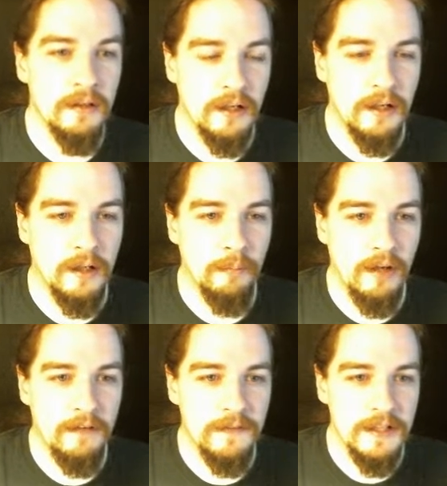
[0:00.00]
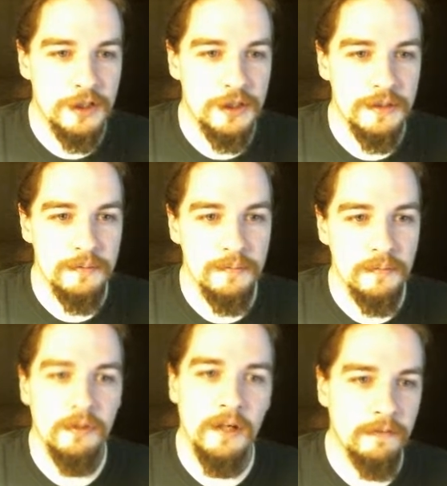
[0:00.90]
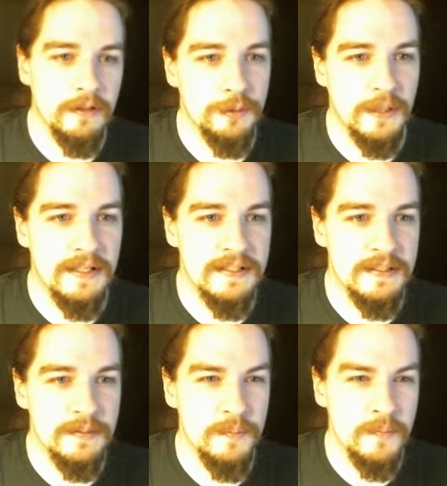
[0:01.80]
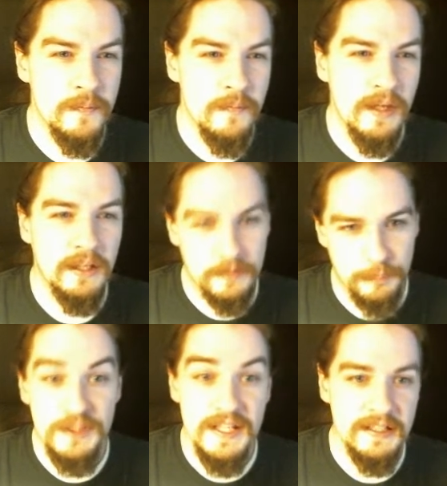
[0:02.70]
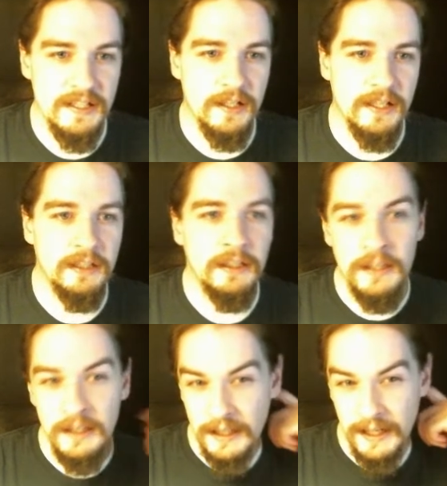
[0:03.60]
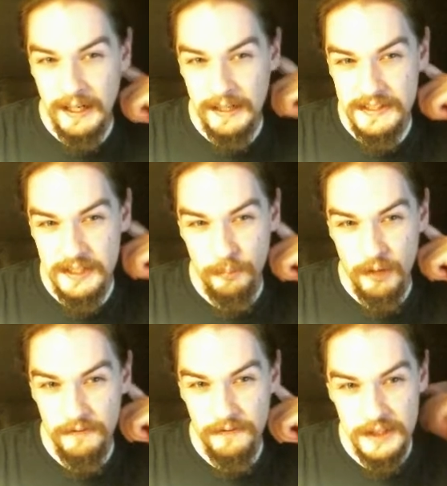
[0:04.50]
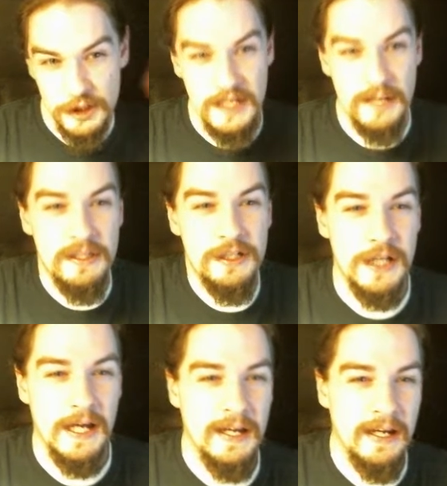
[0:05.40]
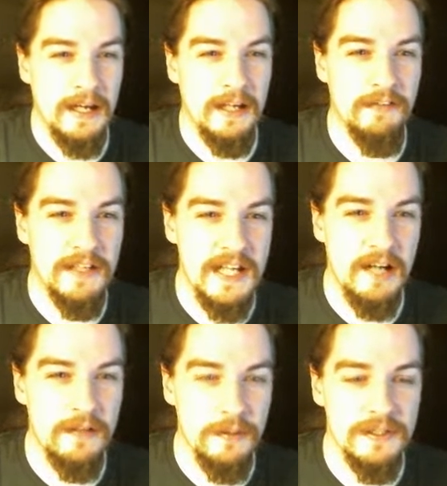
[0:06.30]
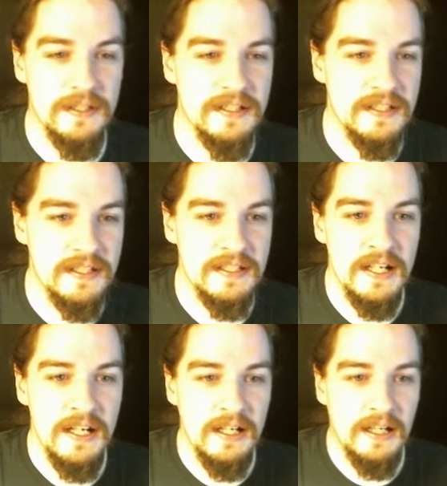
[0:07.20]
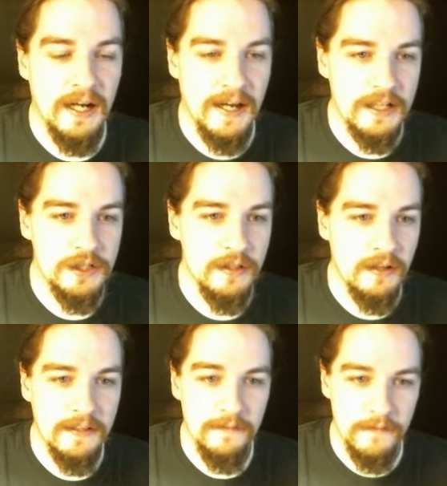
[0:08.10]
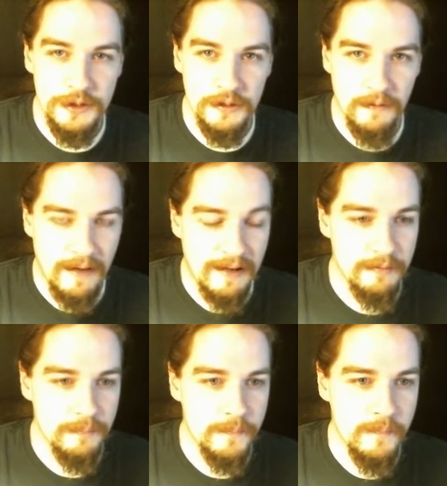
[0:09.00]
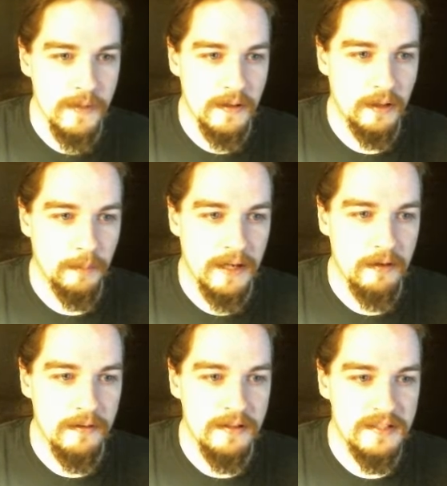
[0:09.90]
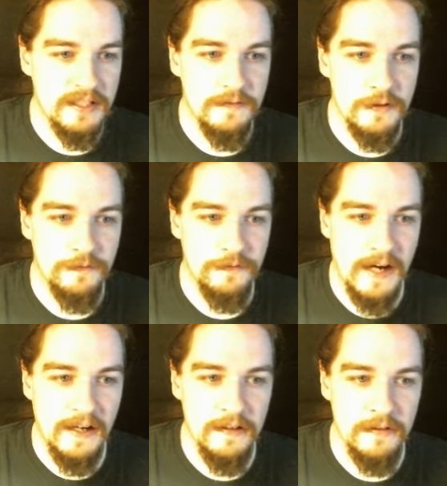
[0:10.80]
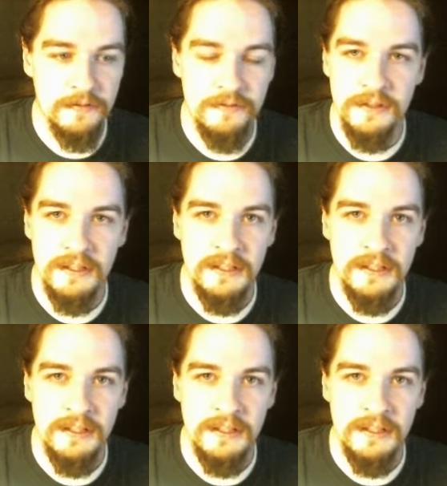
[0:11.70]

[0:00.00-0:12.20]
life leech res, percent cunning, and some life leech damage and vitality resistance. I actually like the Vulture a lot. Not only does it give you 5